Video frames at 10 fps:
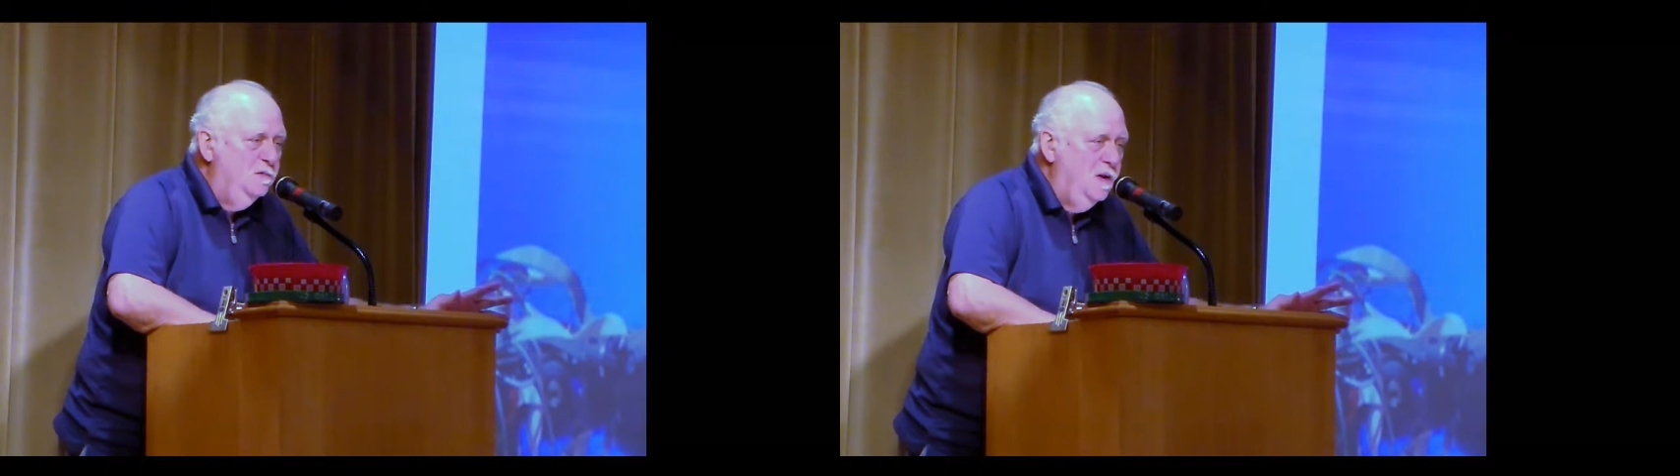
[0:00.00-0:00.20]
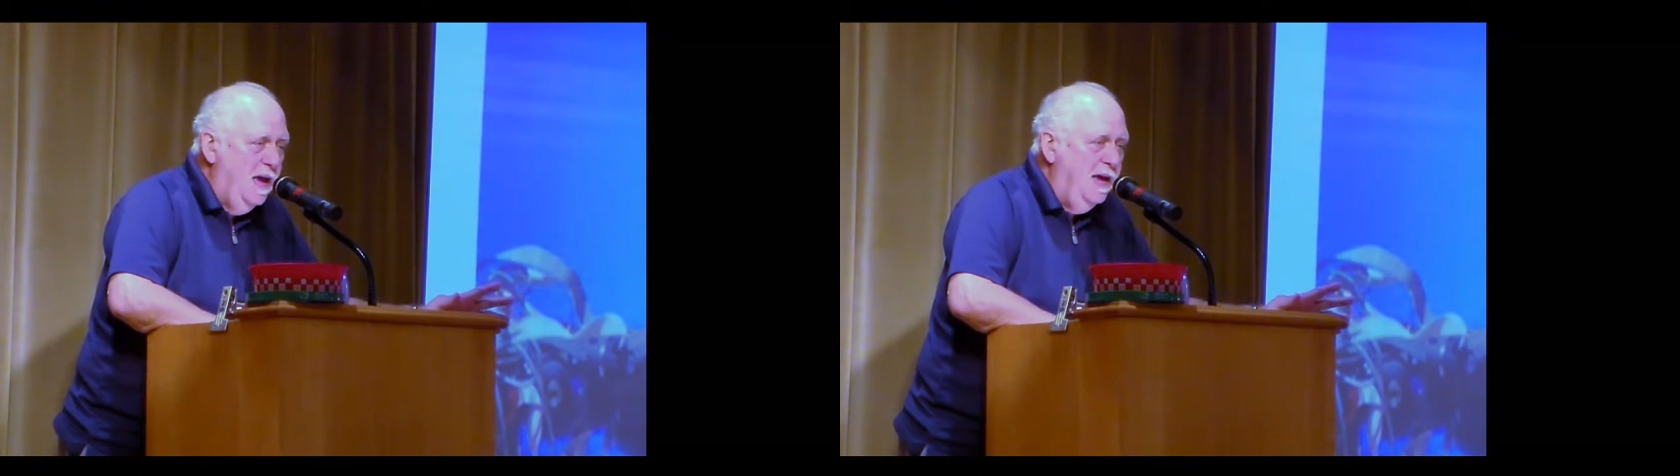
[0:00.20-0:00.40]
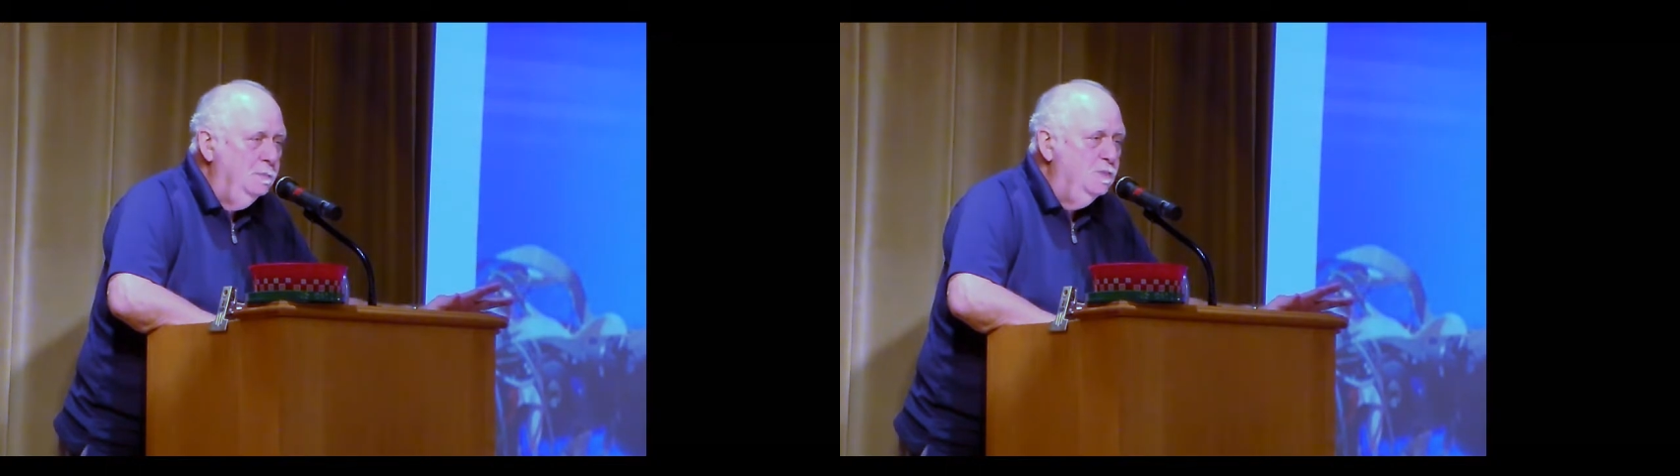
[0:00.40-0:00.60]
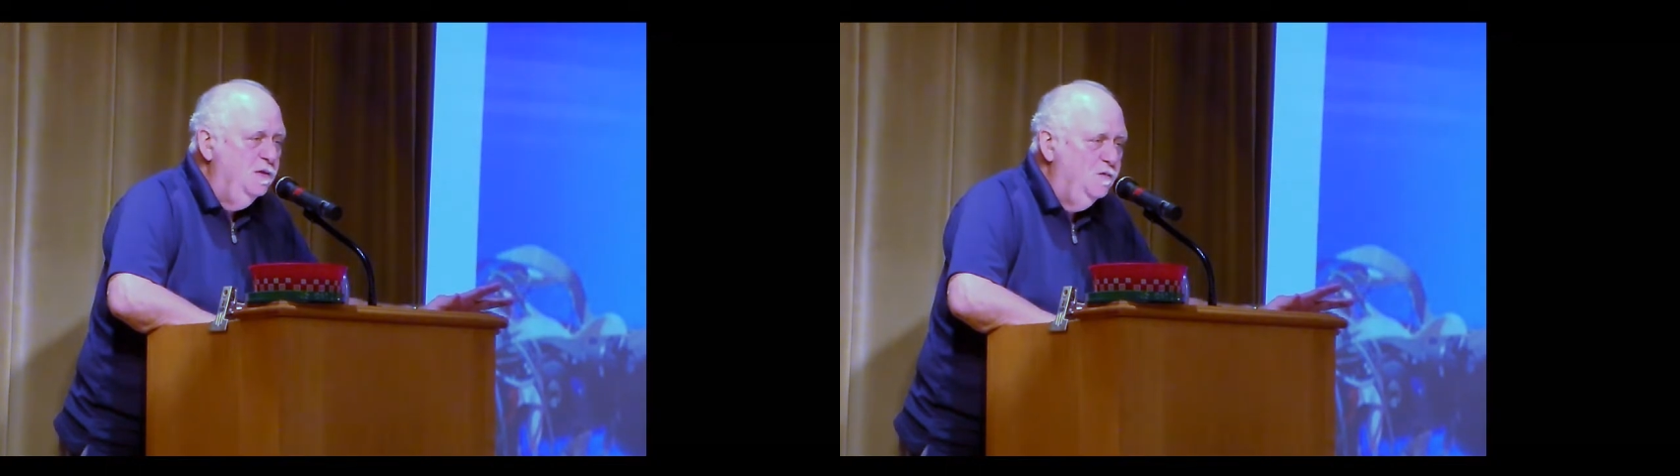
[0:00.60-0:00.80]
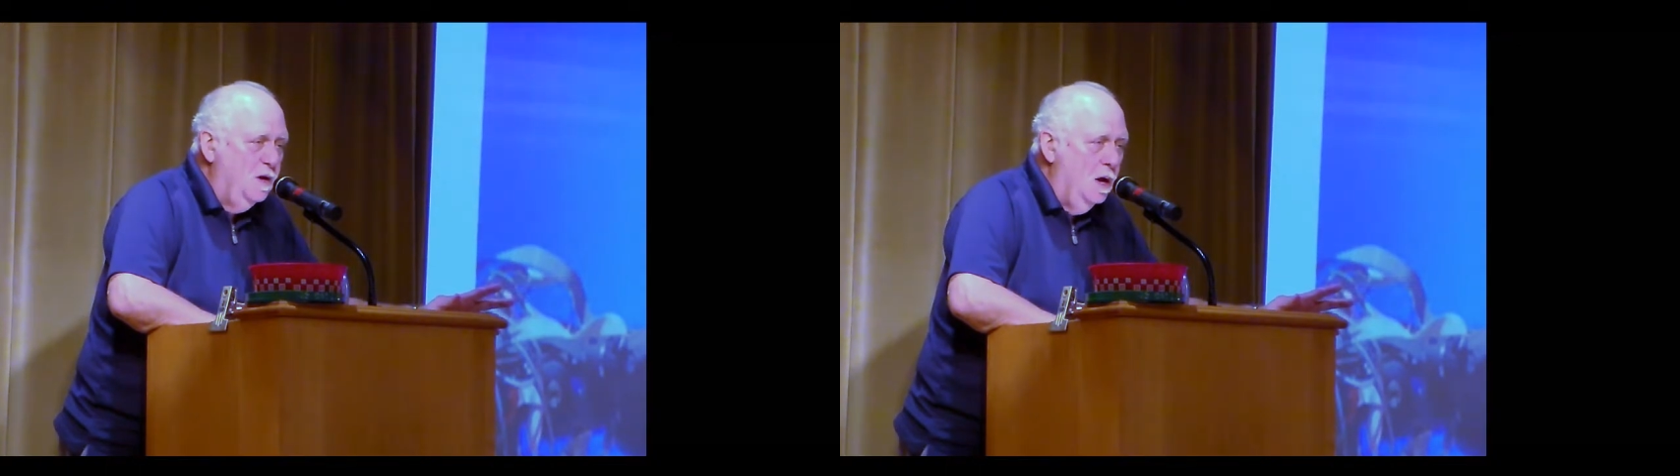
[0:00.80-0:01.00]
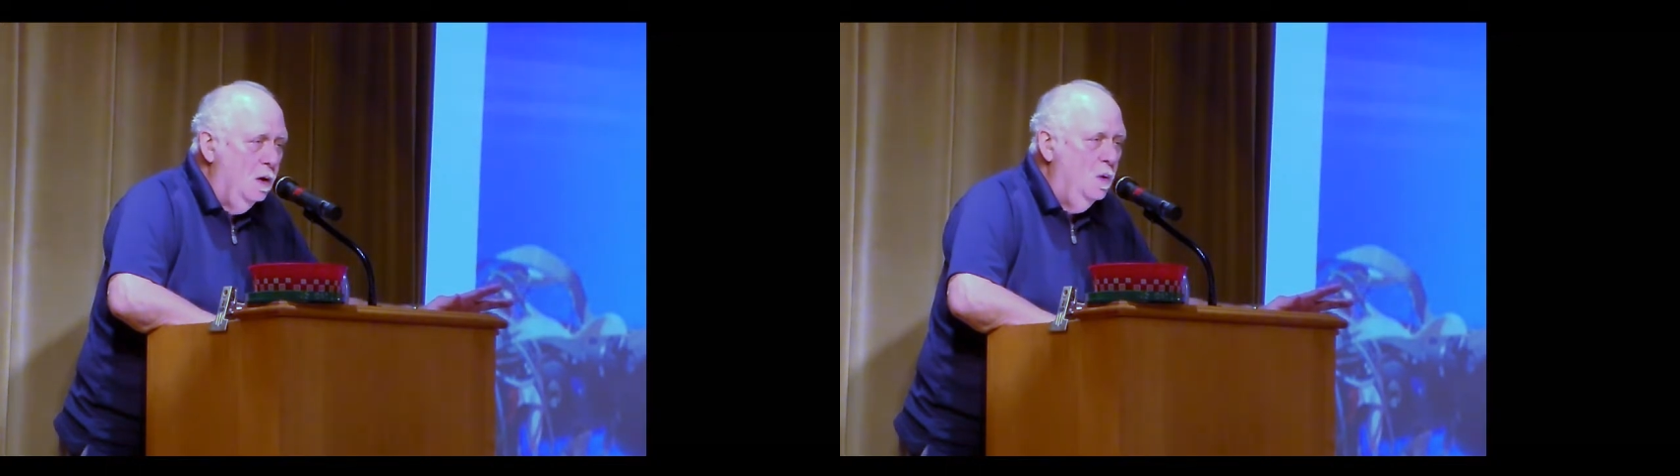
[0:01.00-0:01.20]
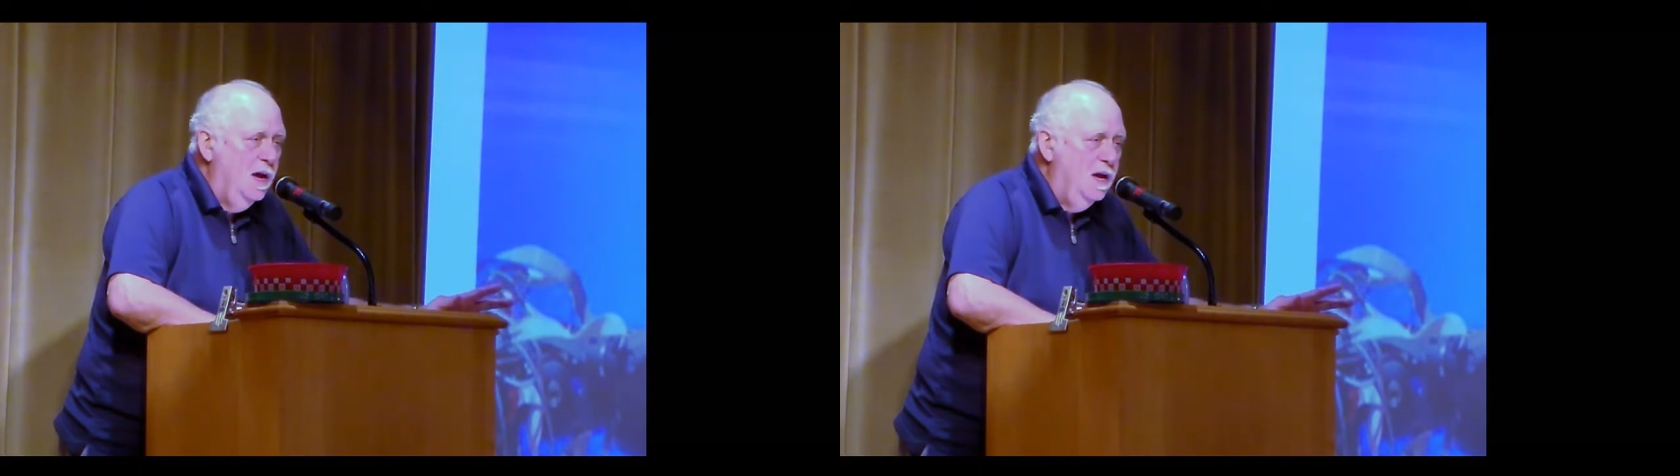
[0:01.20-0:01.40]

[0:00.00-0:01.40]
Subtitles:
of games of Go